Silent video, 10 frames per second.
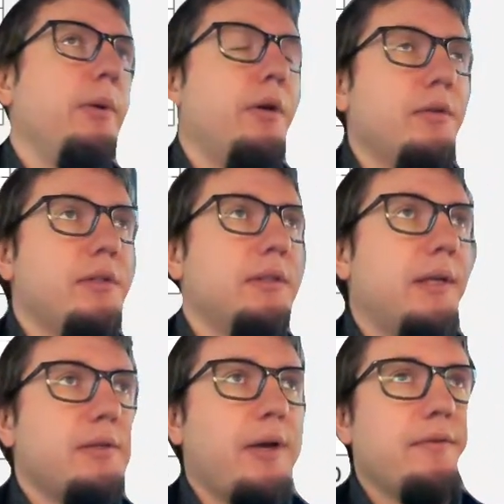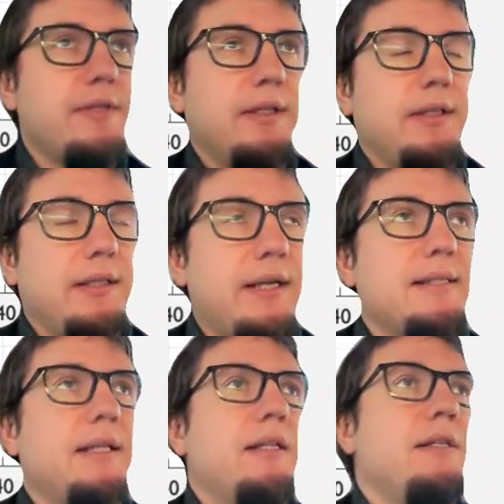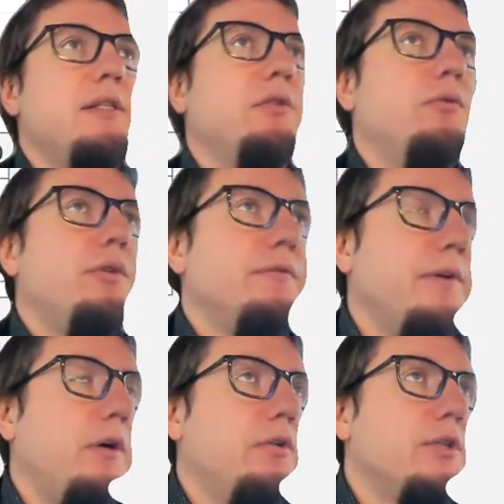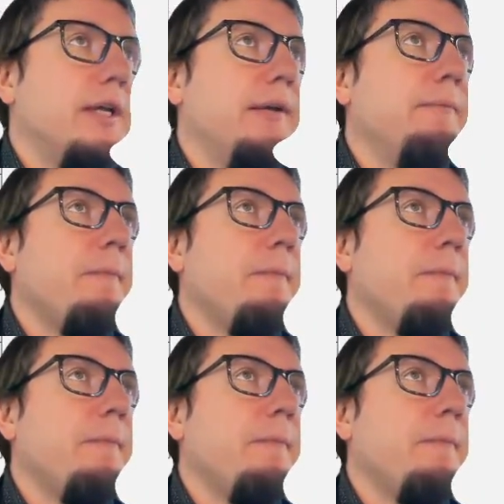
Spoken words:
because as you have seen, it has tendency to diverge, yeah.